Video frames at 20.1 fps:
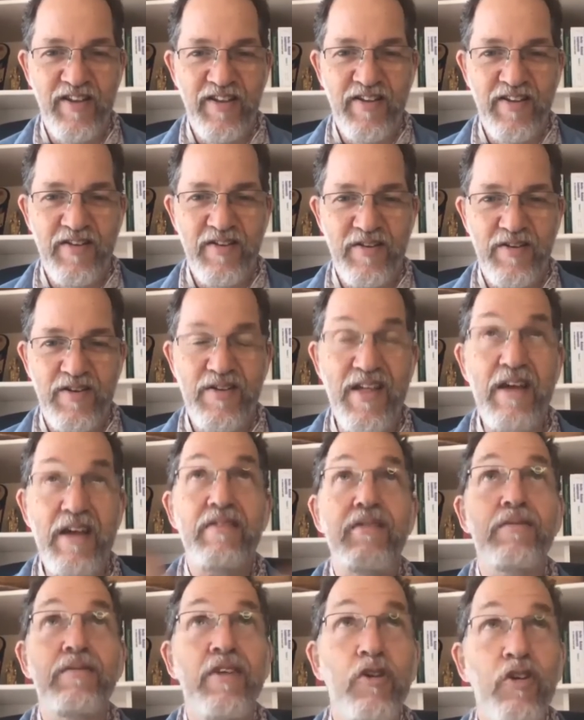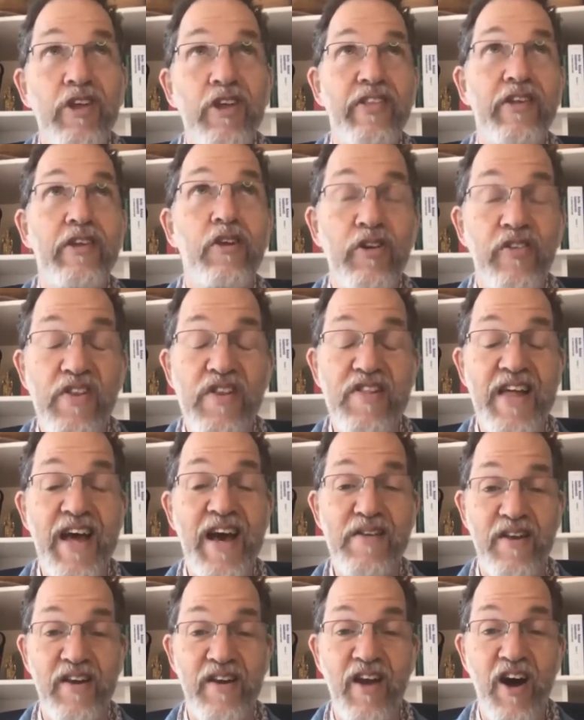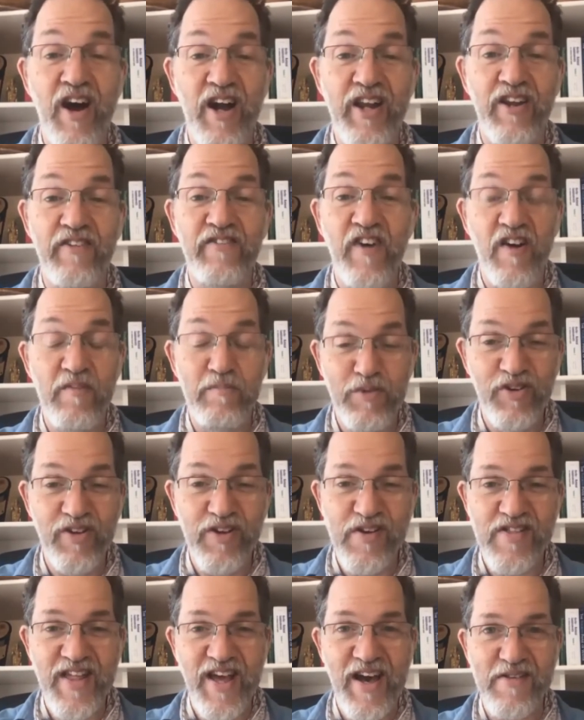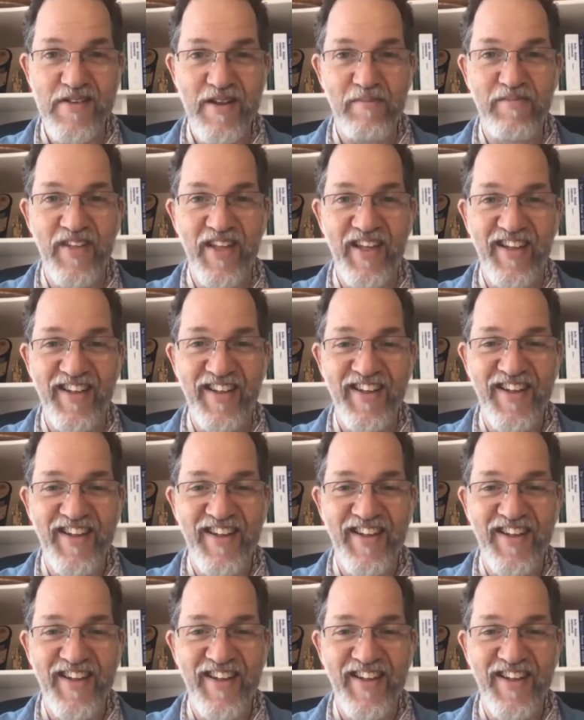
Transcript: Because you look at the stars at night, you got 5 billion stars up there.